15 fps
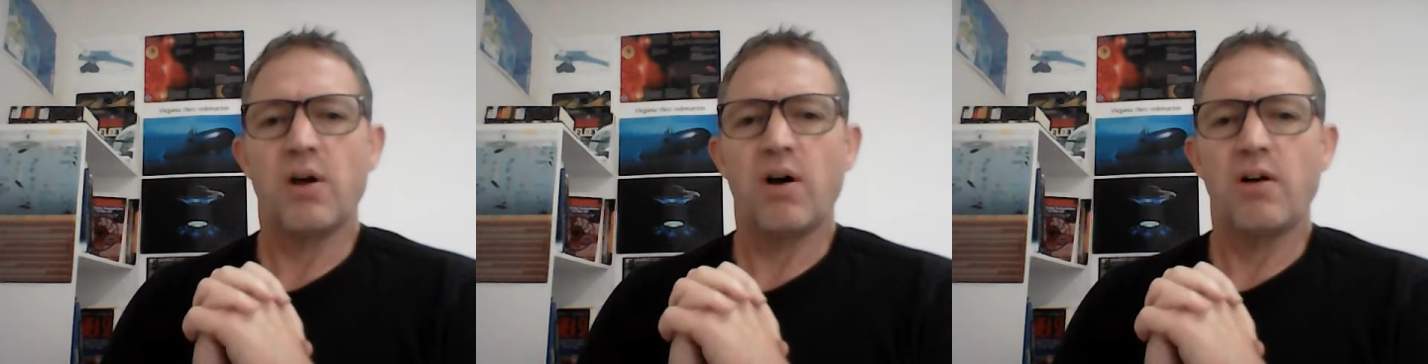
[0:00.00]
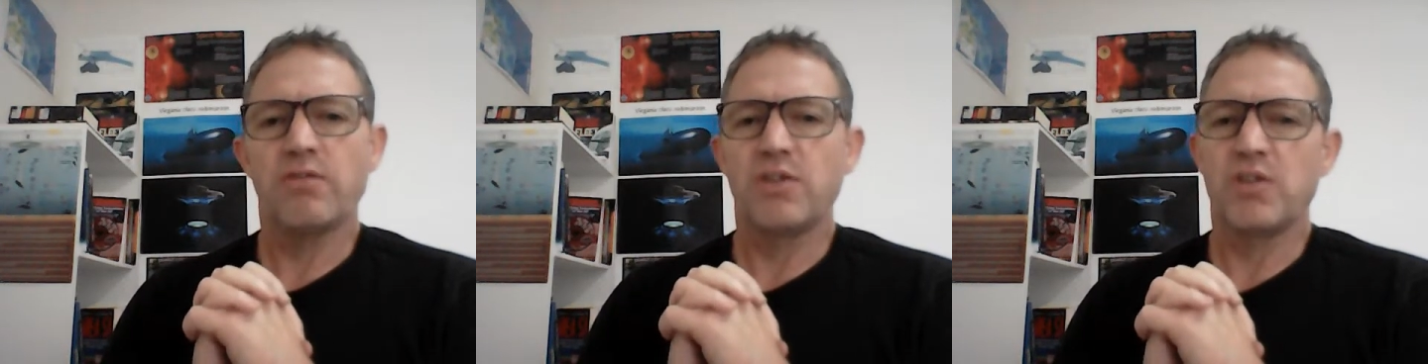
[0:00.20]

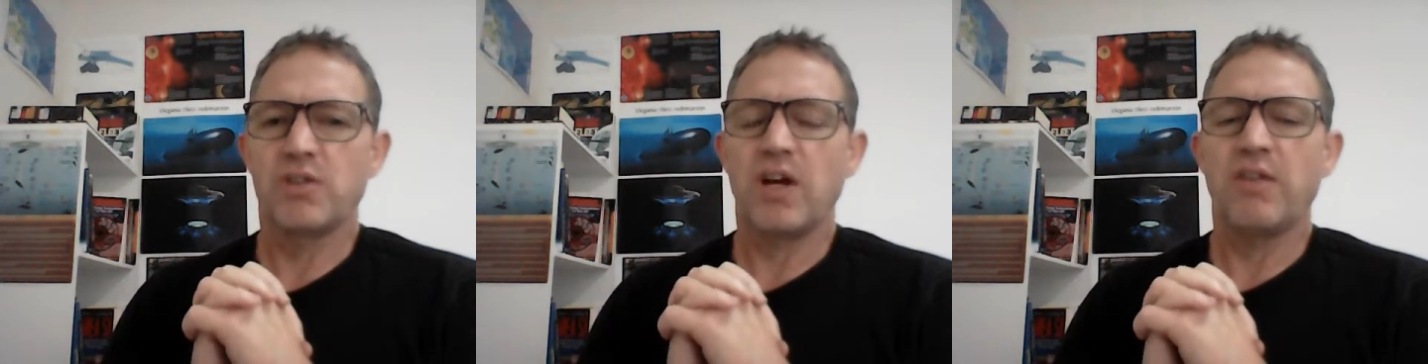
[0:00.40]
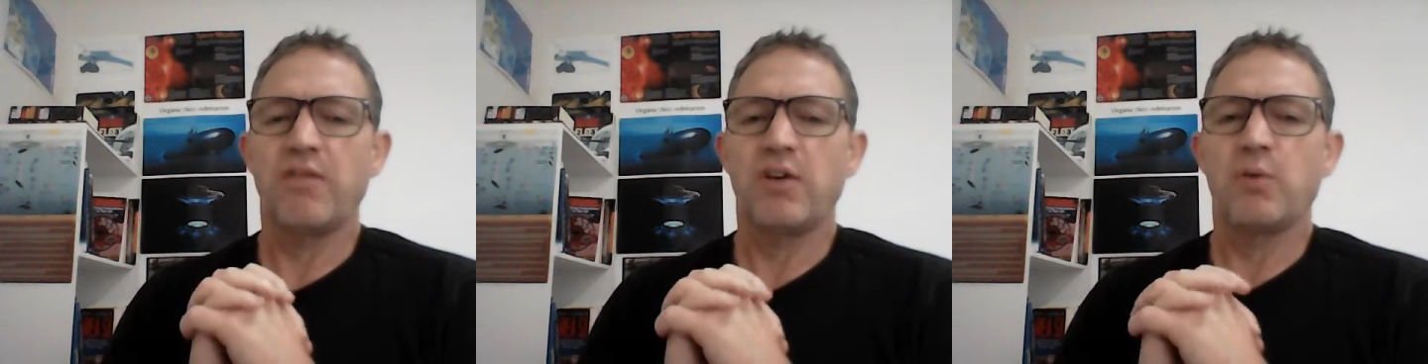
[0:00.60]
of
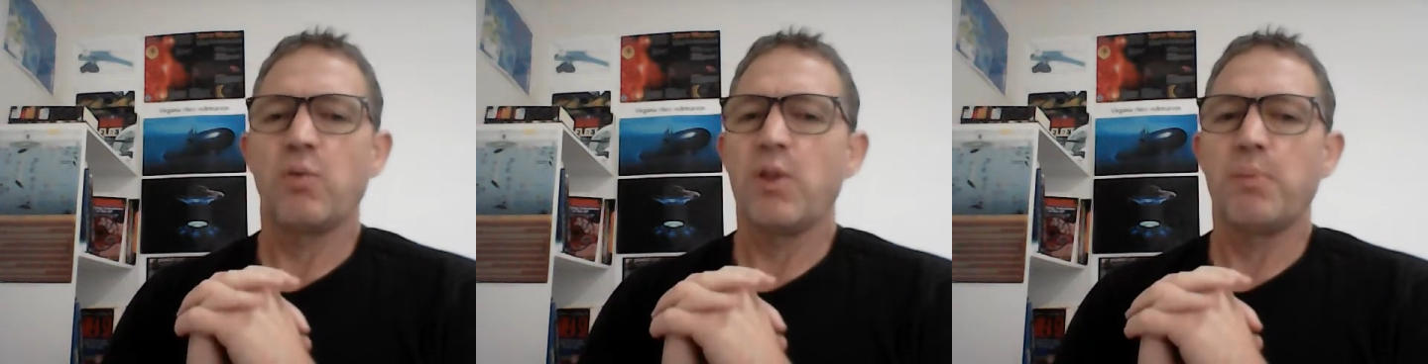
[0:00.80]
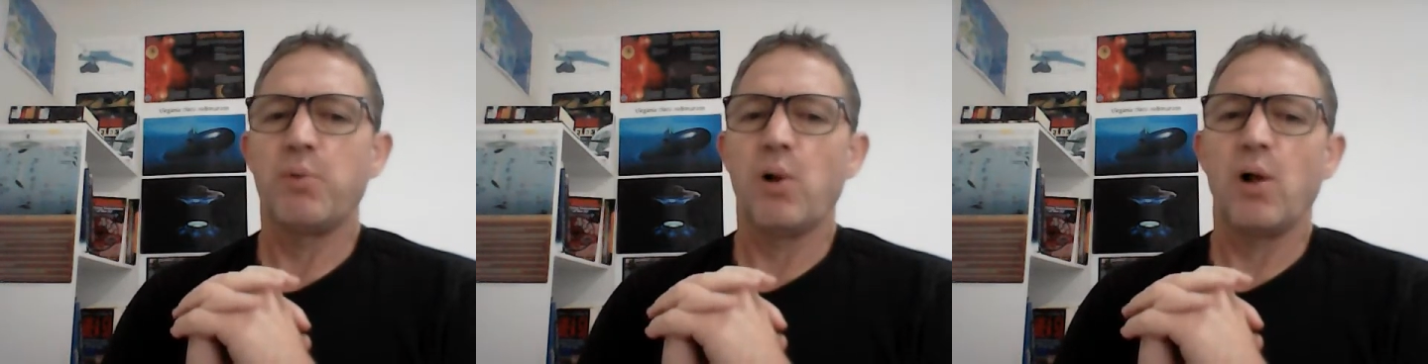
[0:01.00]
discovering
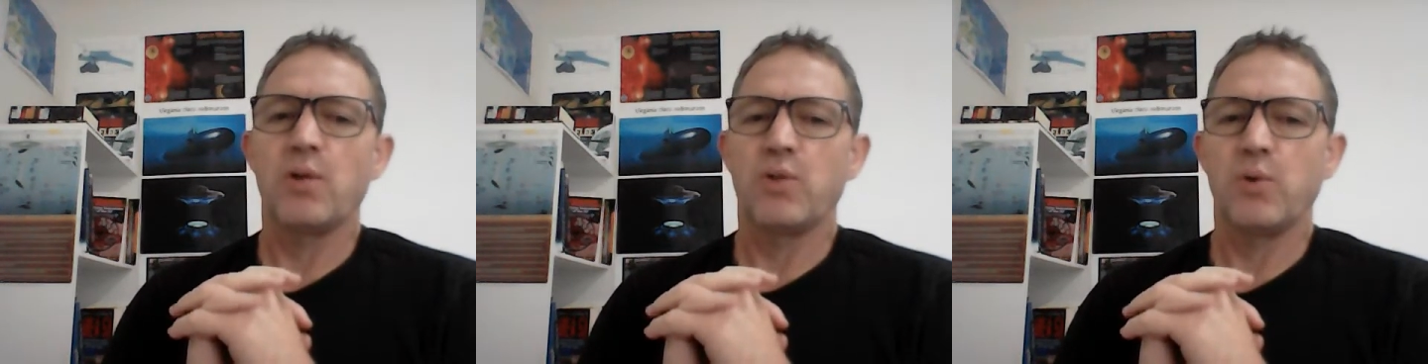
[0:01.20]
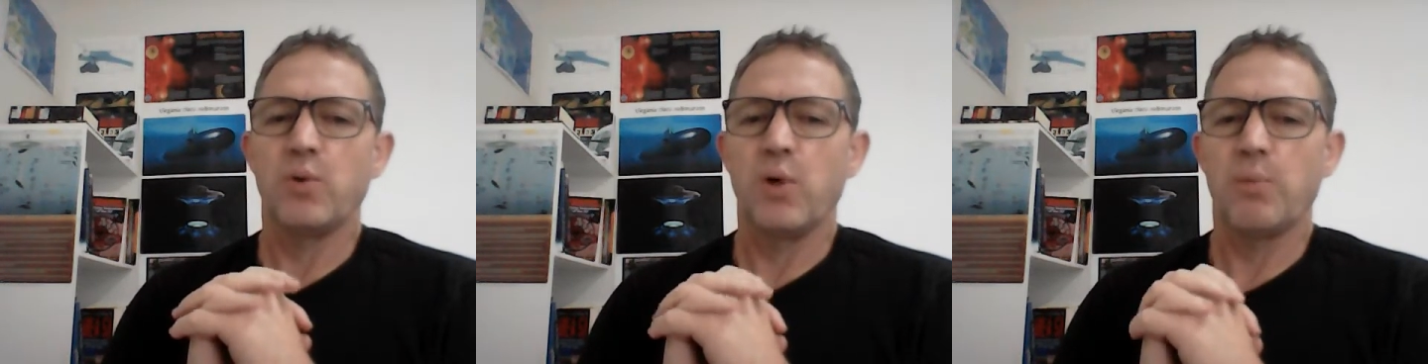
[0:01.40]
what the
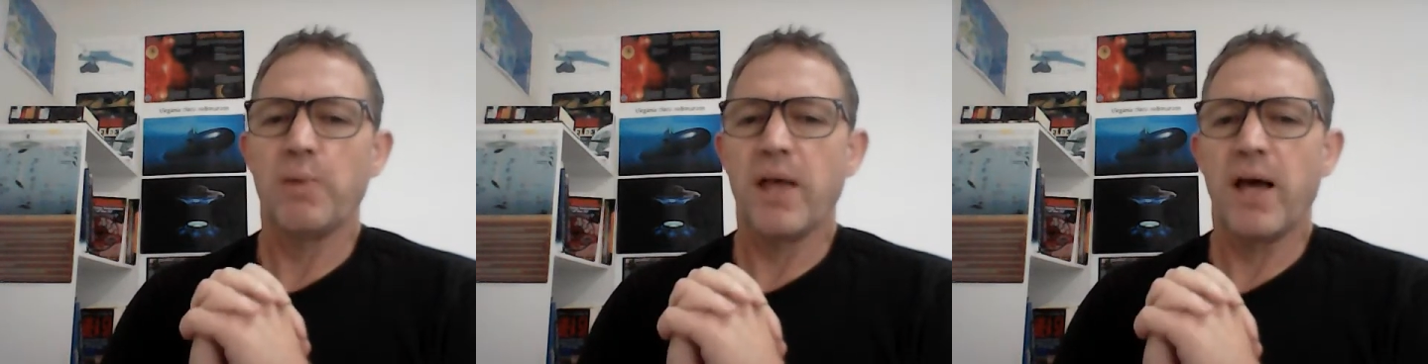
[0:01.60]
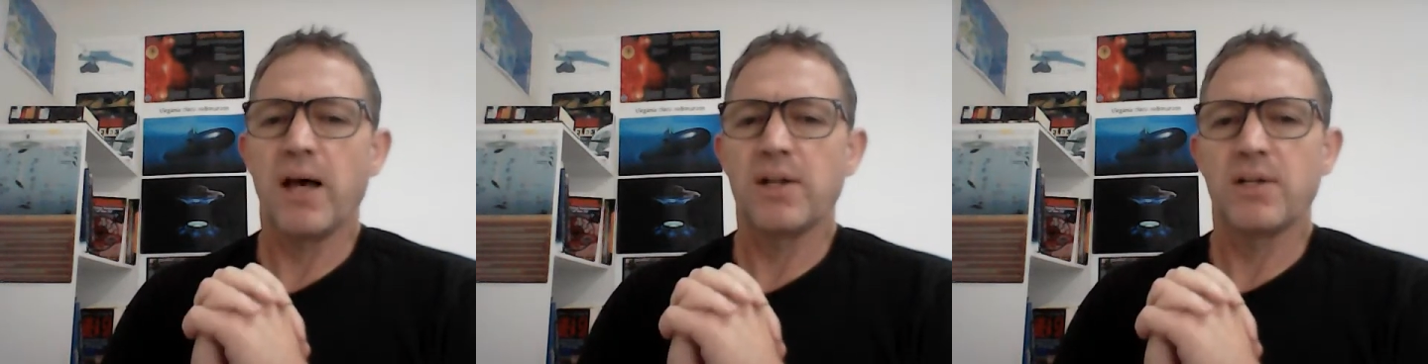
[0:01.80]
plot's all
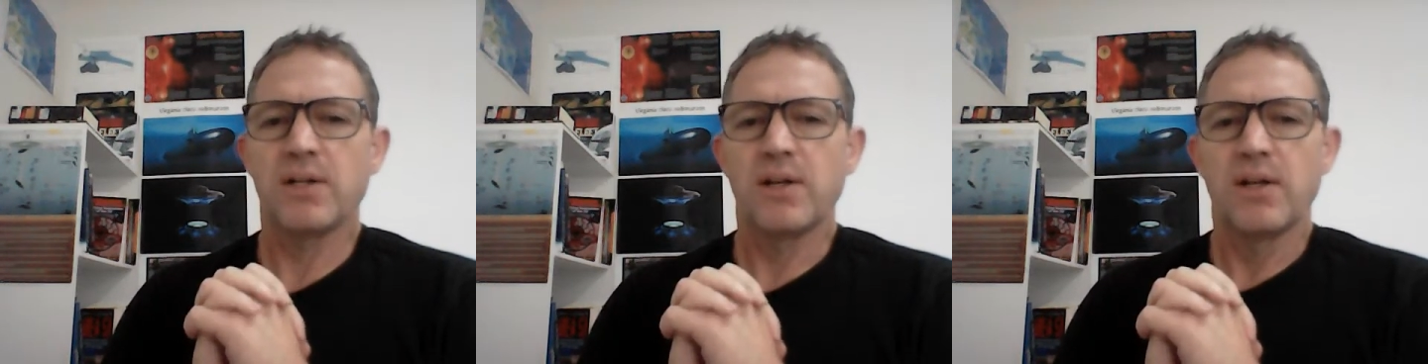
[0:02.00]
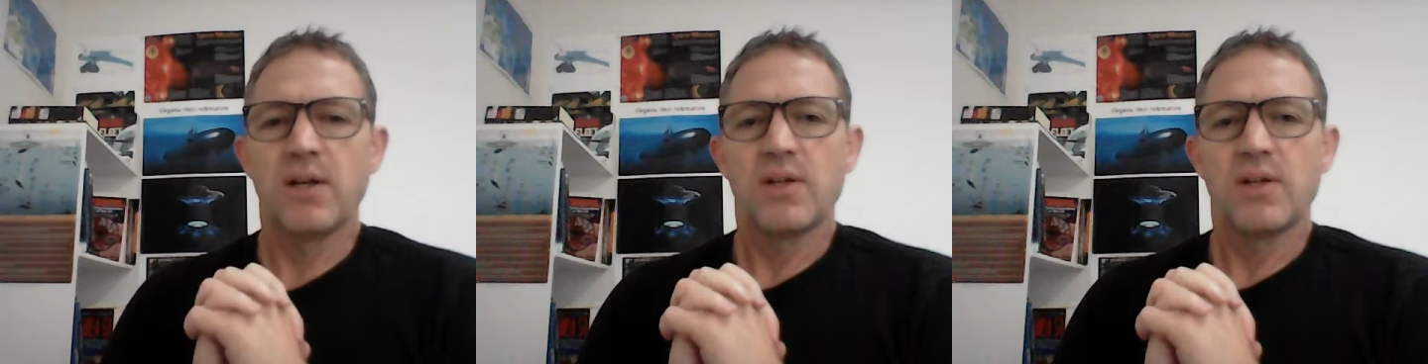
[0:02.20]
about.